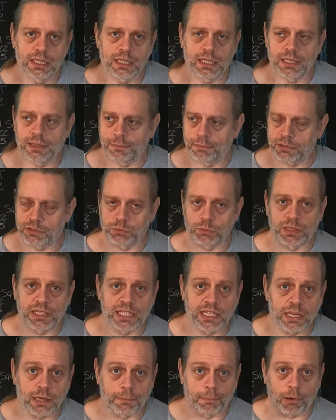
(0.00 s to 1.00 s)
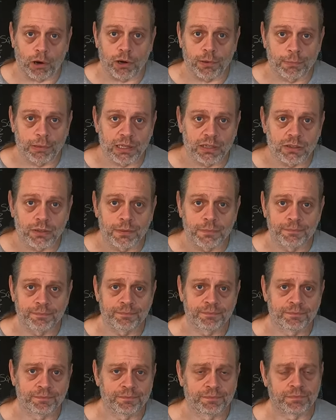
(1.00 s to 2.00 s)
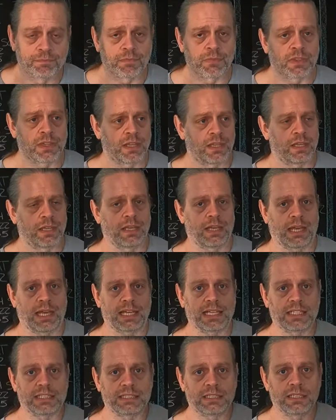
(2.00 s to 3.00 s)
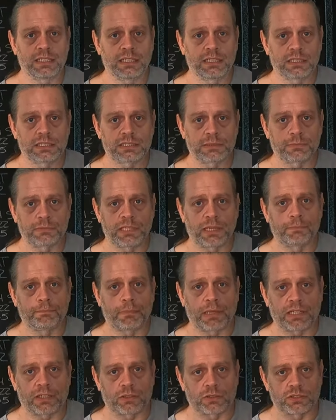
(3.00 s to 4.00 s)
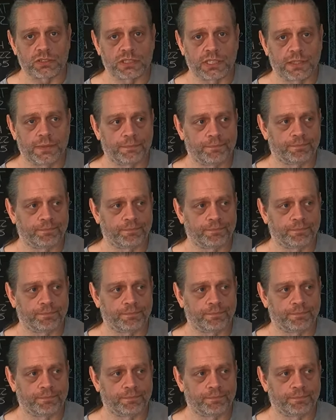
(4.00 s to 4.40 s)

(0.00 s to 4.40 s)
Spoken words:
between a barbell and some dumbbells.